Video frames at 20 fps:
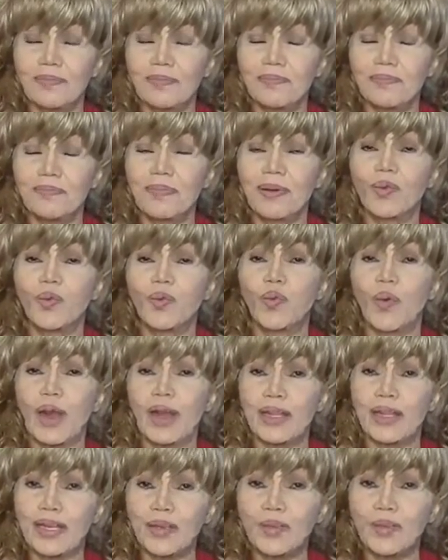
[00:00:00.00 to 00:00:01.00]
but when
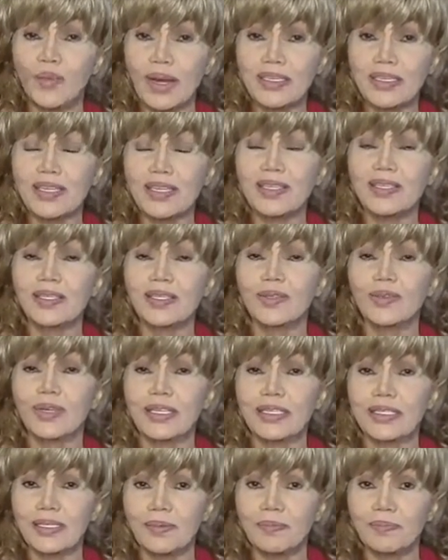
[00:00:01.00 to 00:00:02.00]
he went into a
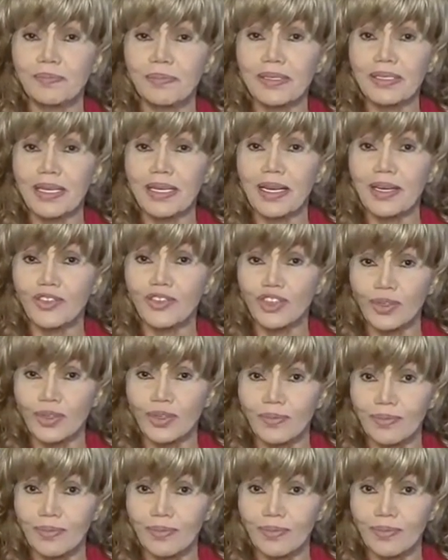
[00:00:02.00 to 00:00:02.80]
temper tantrum,